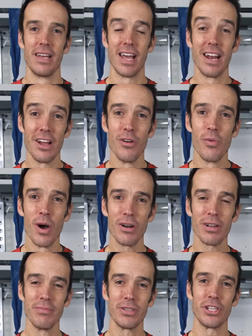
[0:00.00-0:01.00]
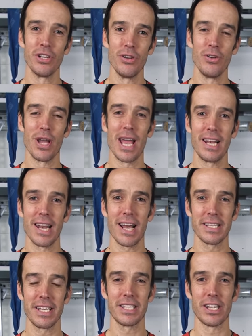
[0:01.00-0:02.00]
Hello, welcome to a
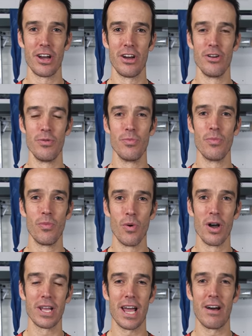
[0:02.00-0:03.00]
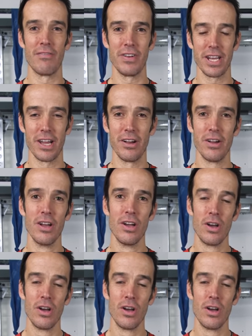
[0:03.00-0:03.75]
Lattice home workout video.